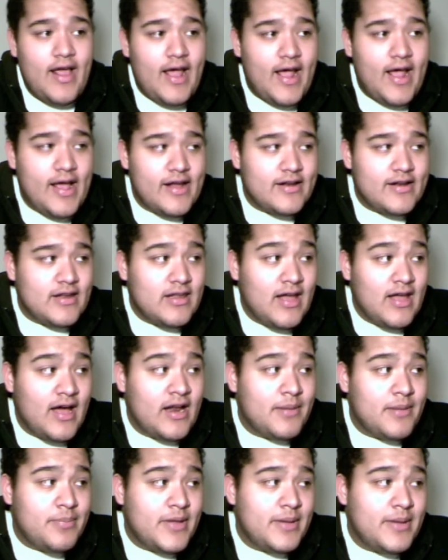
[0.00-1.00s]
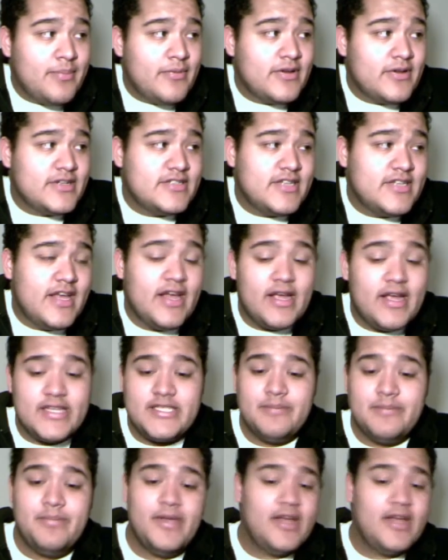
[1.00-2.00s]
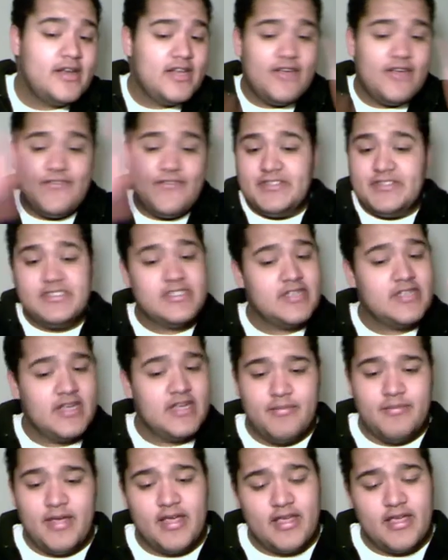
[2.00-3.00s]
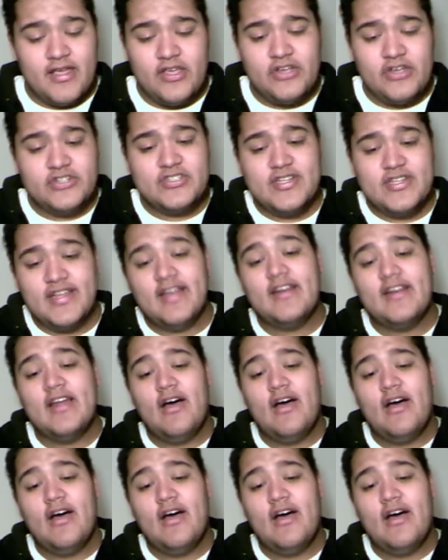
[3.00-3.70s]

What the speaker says: and a lot of people are saying it's a big difference, it's going to make a huge thing.